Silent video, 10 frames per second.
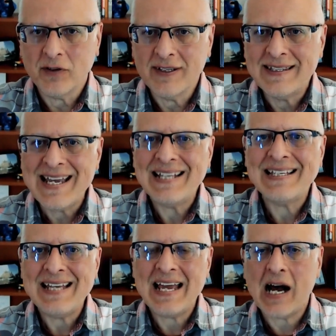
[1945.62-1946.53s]

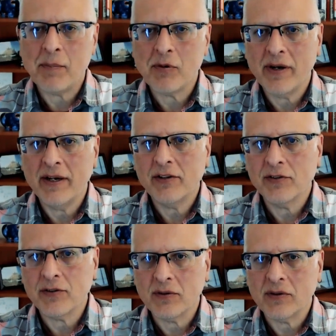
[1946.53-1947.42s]
day-to-day
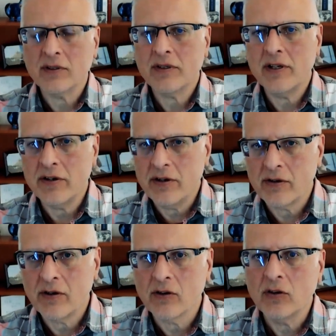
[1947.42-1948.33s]
operations, or
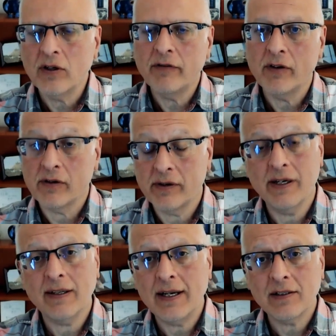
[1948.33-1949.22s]
if you're
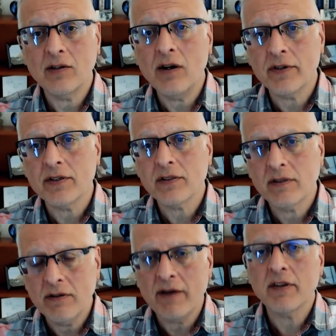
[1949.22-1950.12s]
in elected office,
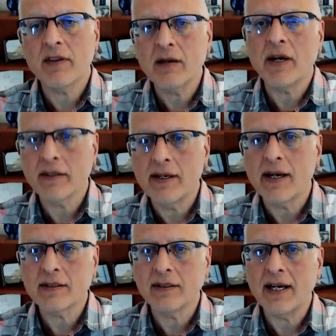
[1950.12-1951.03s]
you have to think about the
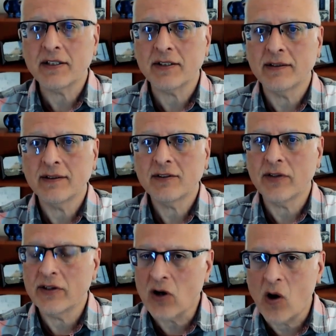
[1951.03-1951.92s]
next election. So
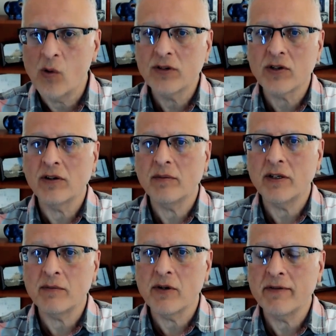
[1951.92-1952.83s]
that's always going to be
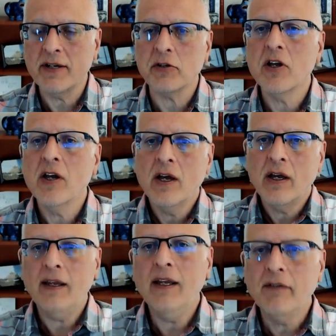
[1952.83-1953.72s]
your motivation.
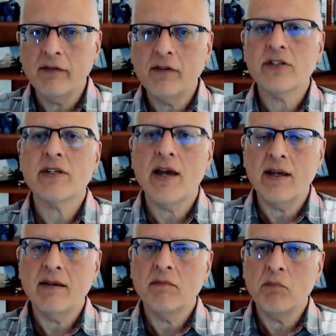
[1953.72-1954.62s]
Even if you
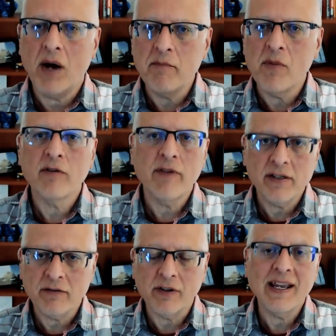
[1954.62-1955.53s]
say, my
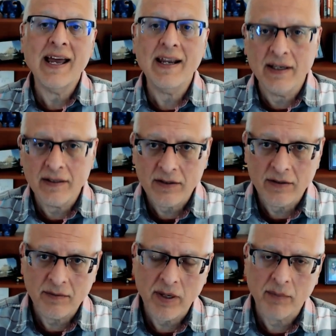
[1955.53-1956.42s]
motivation for getting
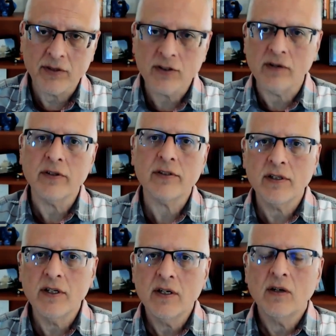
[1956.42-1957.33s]
into public service
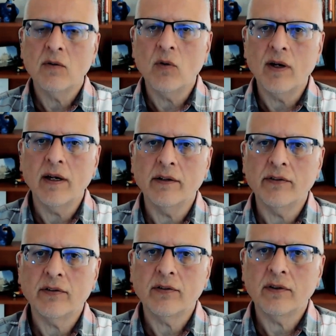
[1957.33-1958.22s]
was,